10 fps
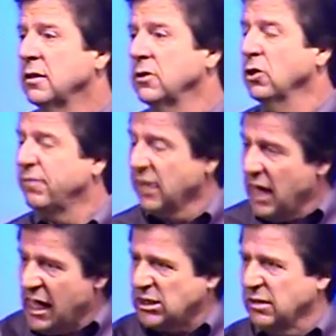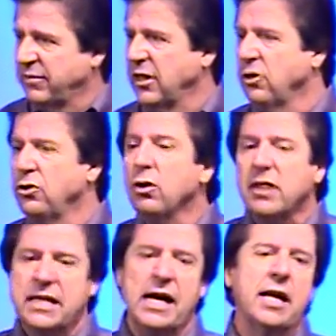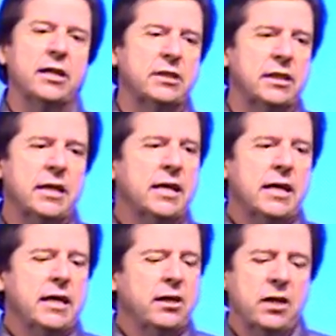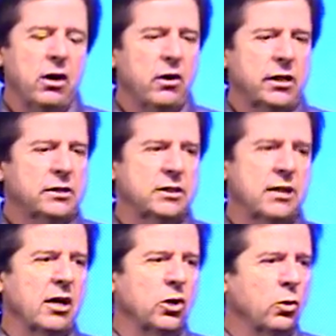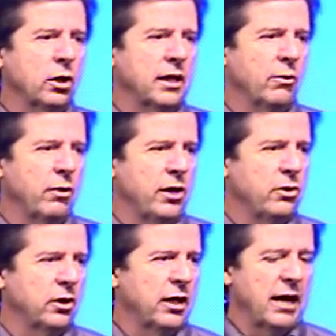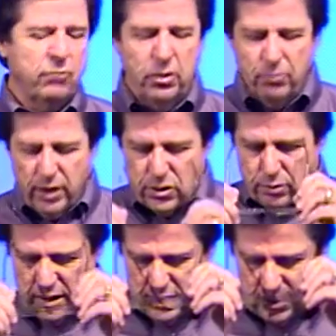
your philosophy, or your theology, no, it's, it's not going to work that way. You're going to have to embrace what he